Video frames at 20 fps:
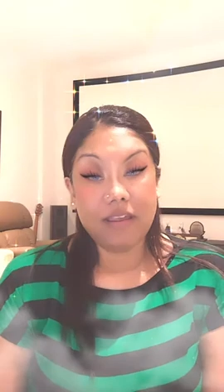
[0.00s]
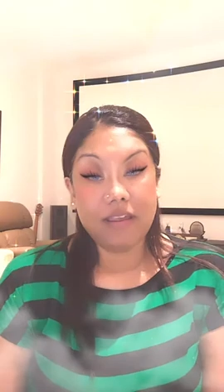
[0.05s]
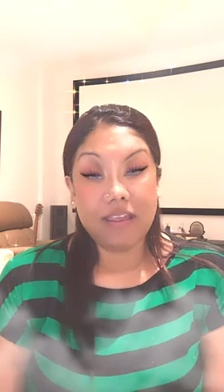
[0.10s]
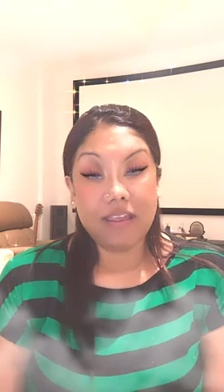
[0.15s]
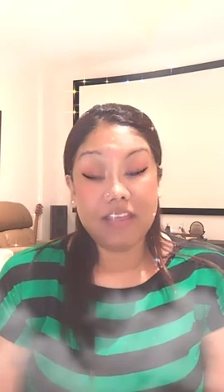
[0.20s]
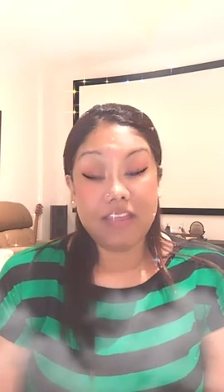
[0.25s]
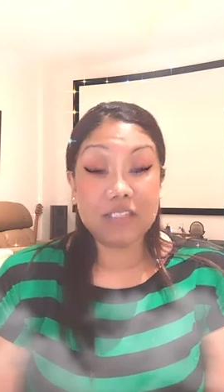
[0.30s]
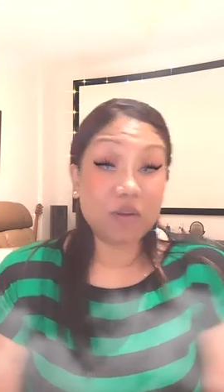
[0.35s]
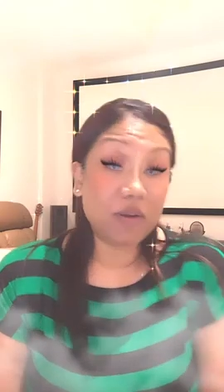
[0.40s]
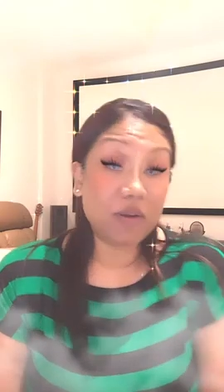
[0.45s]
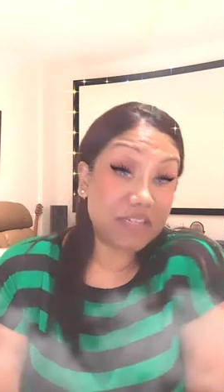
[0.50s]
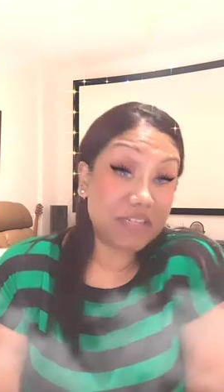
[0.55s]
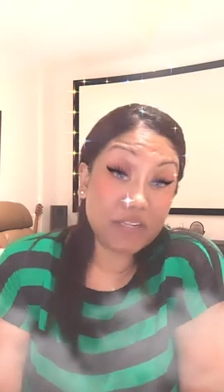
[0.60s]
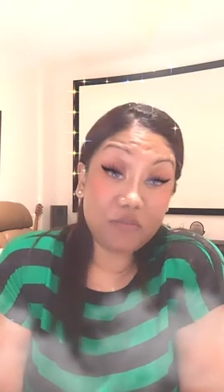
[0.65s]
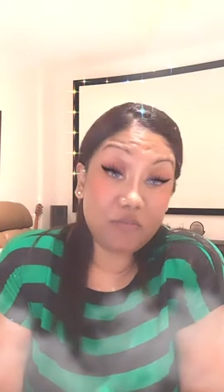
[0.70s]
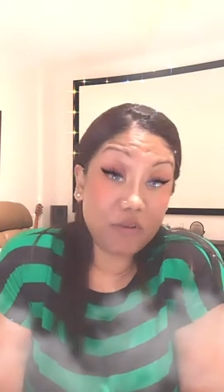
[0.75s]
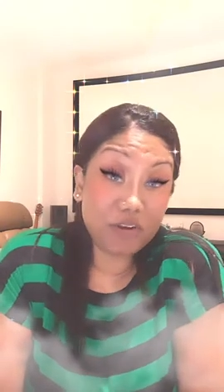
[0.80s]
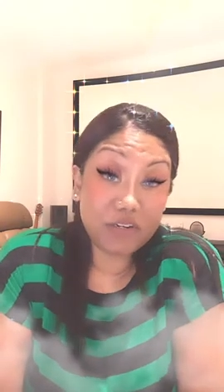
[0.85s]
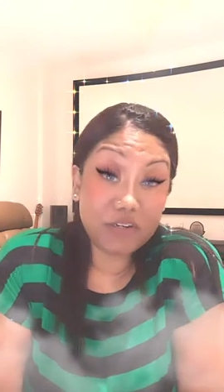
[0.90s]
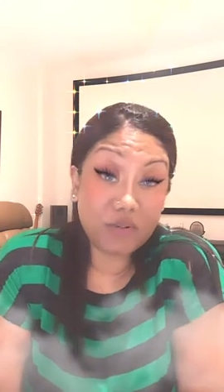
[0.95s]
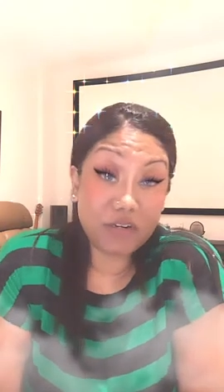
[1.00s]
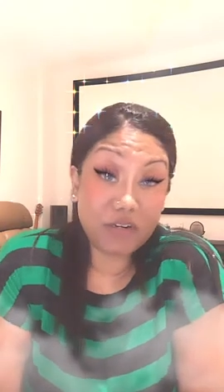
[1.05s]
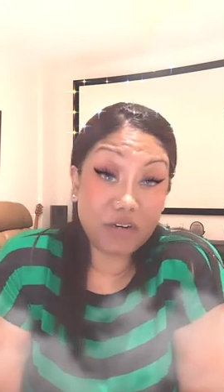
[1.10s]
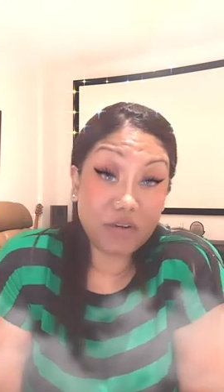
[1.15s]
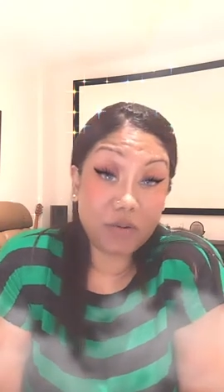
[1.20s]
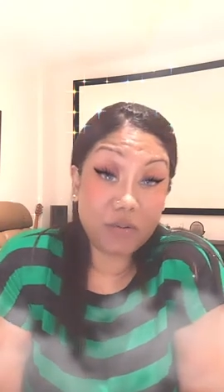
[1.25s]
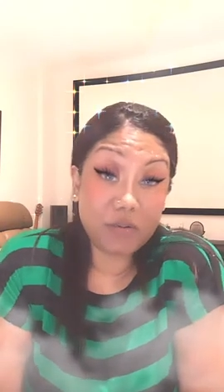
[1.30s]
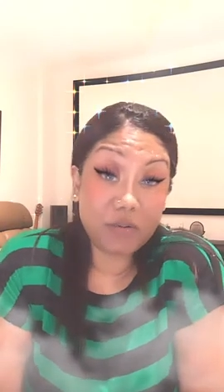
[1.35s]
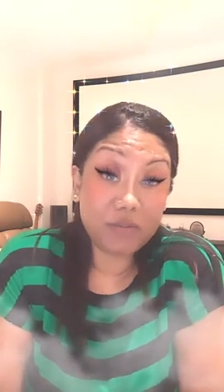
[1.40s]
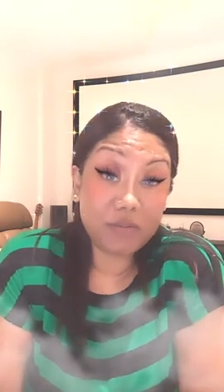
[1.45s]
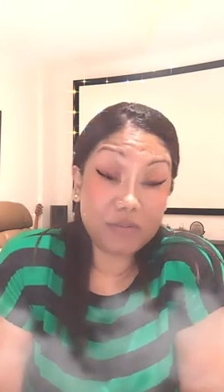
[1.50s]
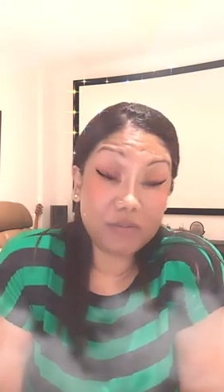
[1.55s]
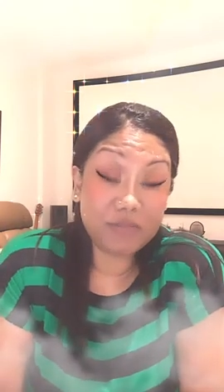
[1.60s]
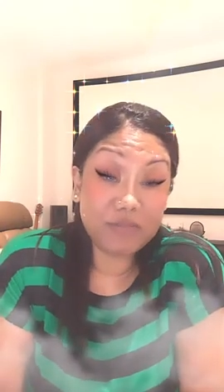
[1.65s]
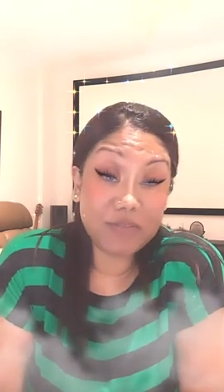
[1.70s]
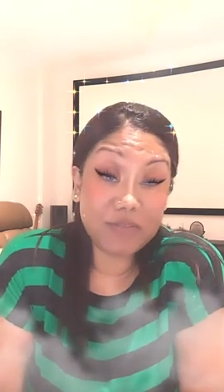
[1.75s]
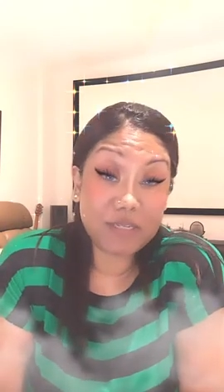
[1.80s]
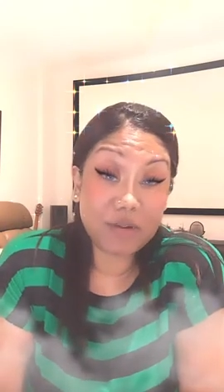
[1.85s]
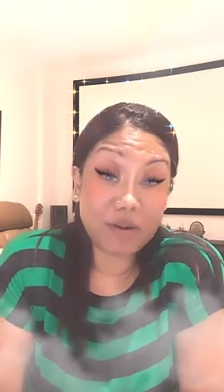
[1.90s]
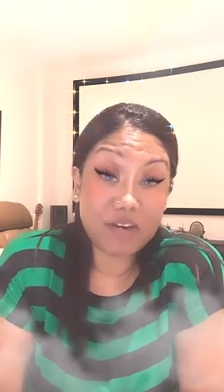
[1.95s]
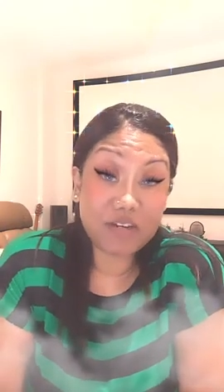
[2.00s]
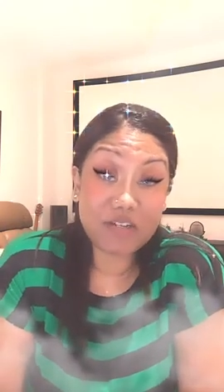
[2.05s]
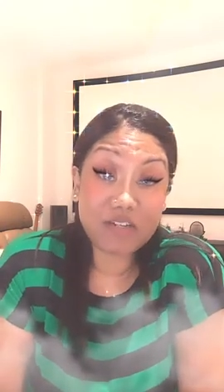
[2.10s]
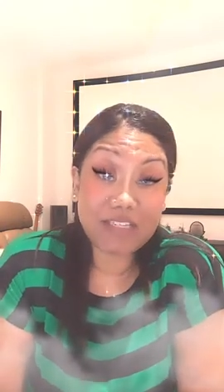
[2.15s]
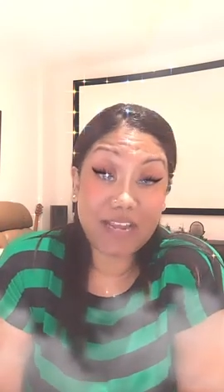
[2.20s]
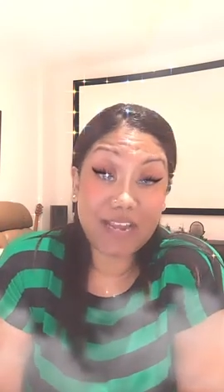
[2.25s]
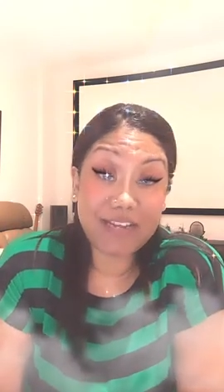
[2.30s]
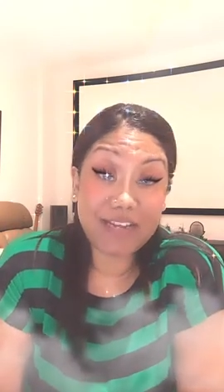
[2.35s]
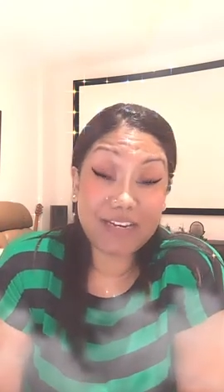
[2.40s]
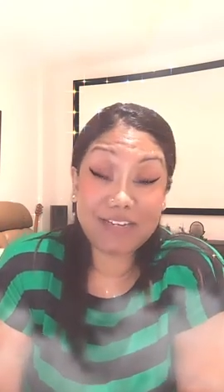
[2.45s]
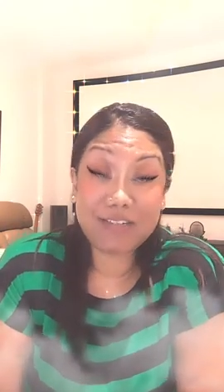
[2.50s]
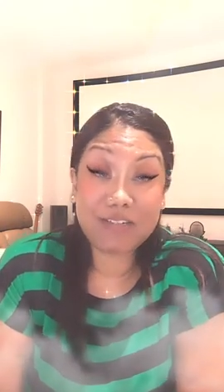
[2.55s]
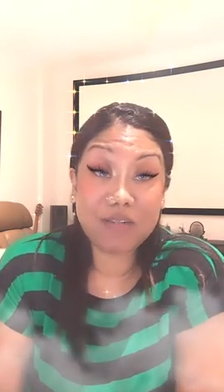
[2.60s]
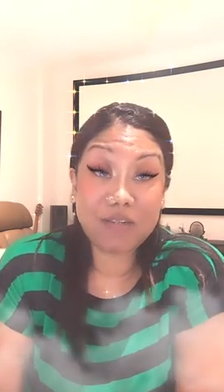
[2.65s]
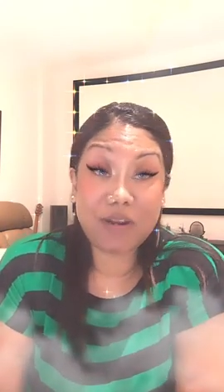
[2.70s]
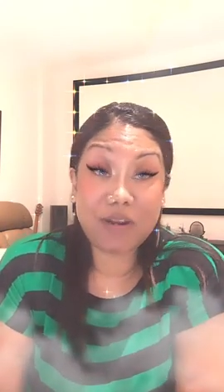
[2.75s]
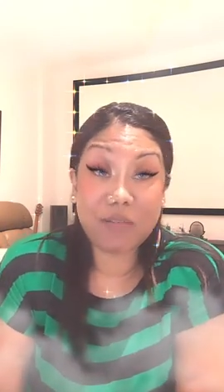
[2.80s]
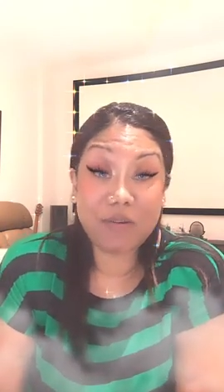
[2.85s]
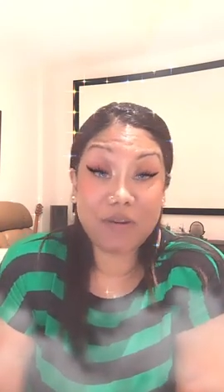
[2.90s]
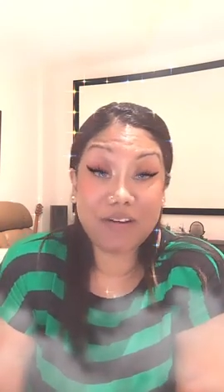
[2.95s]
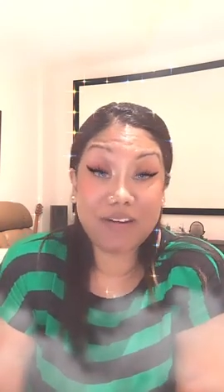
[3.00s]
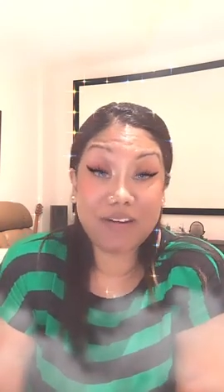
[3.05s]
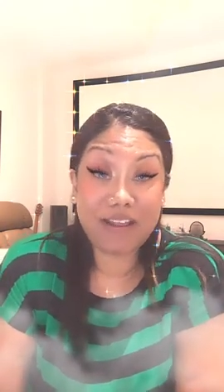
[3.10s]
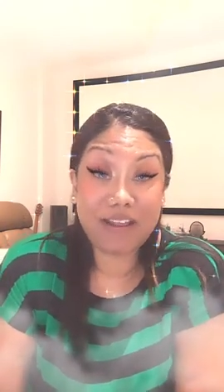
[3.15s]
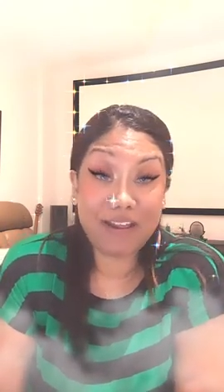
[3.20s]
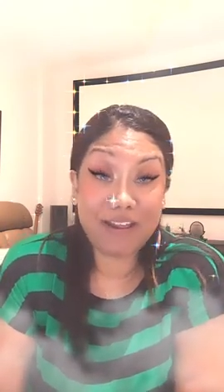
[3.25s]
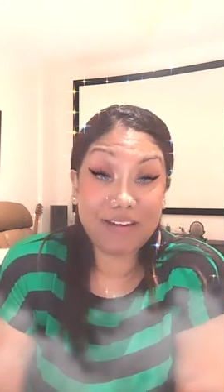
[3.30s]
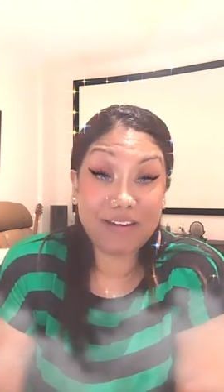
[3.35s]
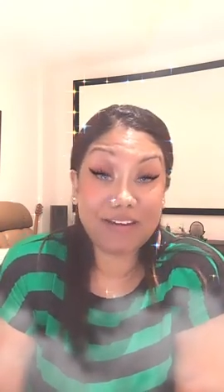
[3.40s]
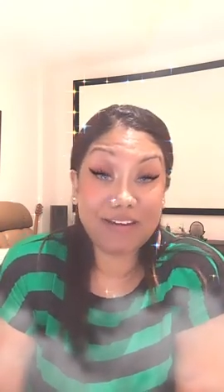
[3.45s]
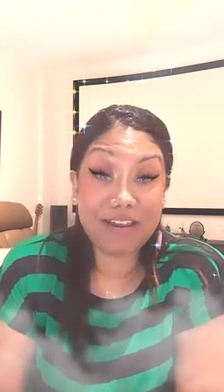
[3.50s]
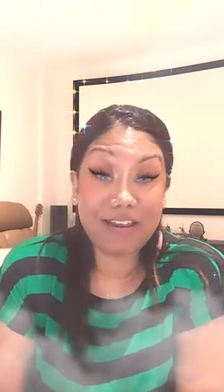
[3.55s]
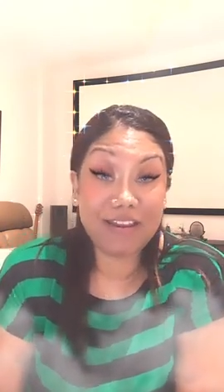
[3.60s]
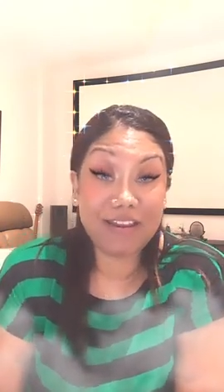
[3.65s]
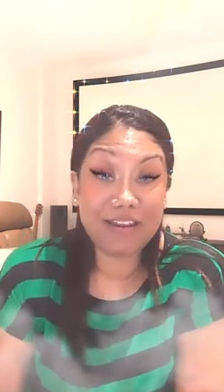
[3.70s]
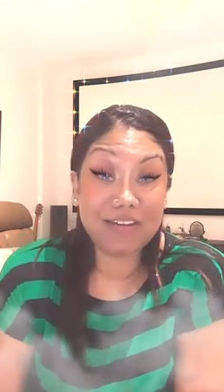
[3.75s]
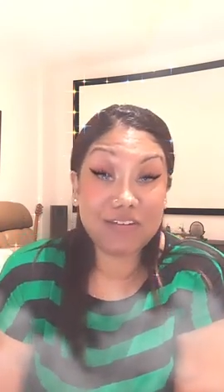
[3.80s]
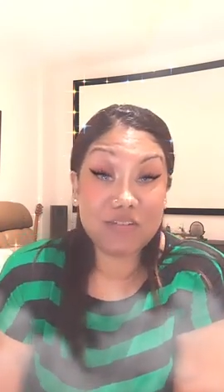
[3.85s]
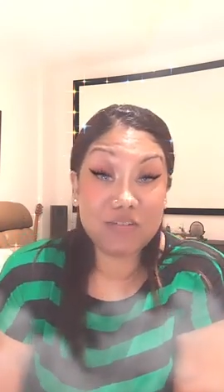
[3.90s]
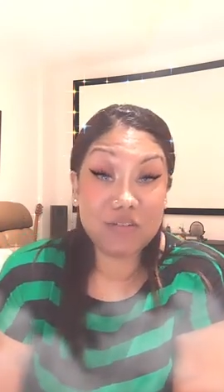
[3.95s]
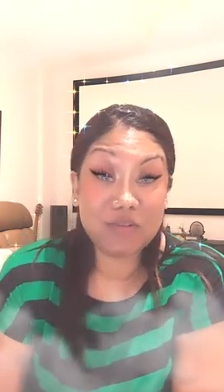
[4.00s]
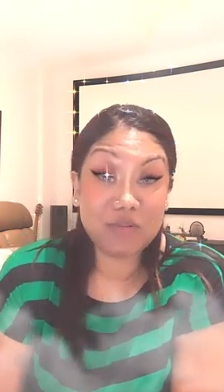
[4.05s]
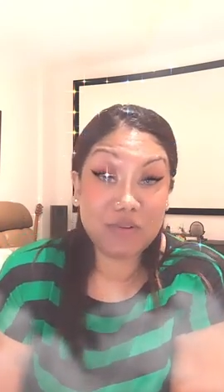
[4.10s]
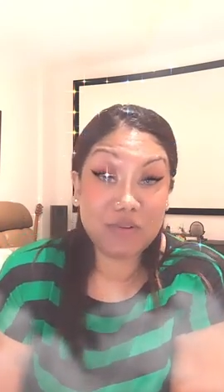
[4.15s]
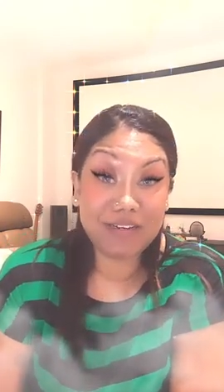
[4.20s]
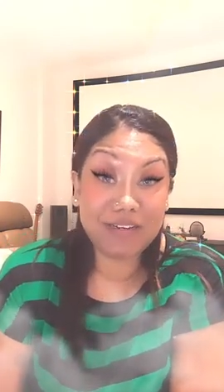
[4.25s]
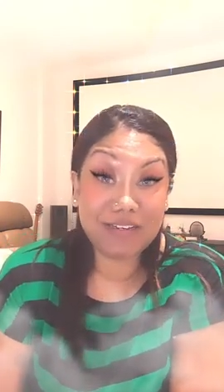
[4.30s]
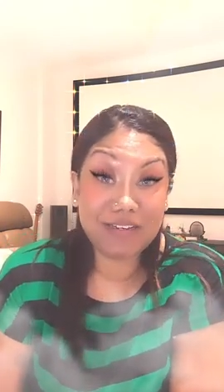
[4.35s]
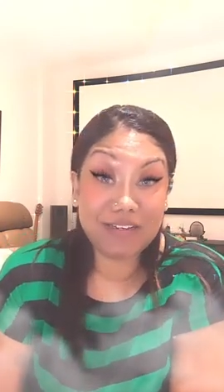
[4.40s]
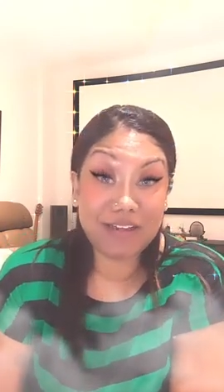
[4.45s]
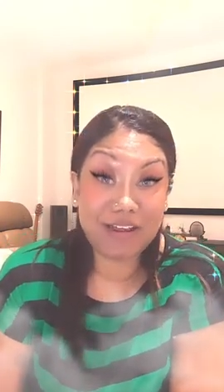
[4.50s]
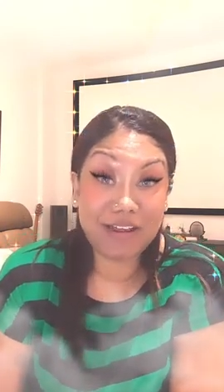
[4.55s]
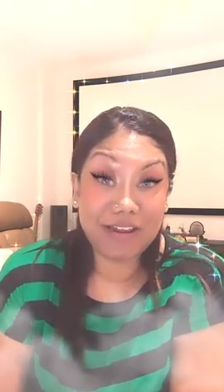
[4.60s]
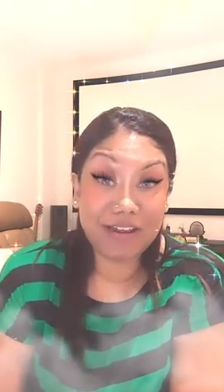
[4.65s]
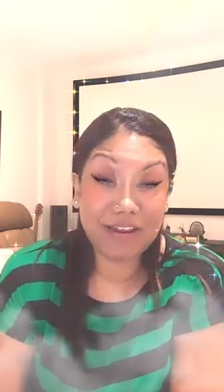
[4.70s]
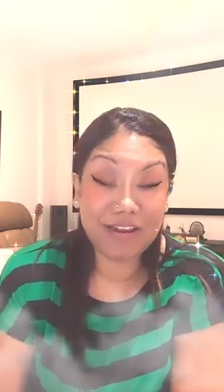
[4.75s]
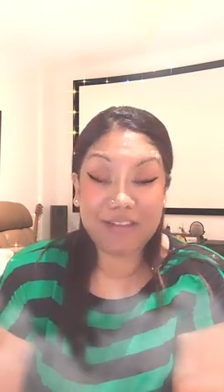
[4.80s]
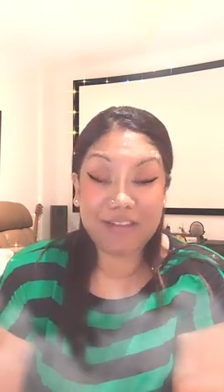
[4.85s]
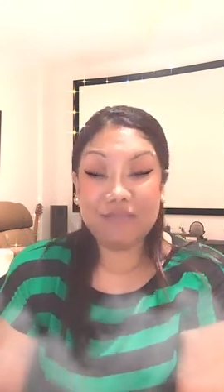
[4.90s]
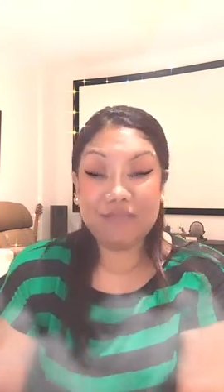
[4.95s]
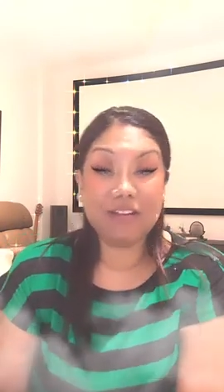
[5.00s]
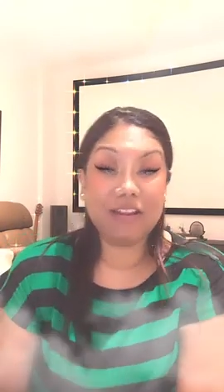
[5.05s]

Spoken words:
so I didn't want to do it alone, so I decided to come online and do a live,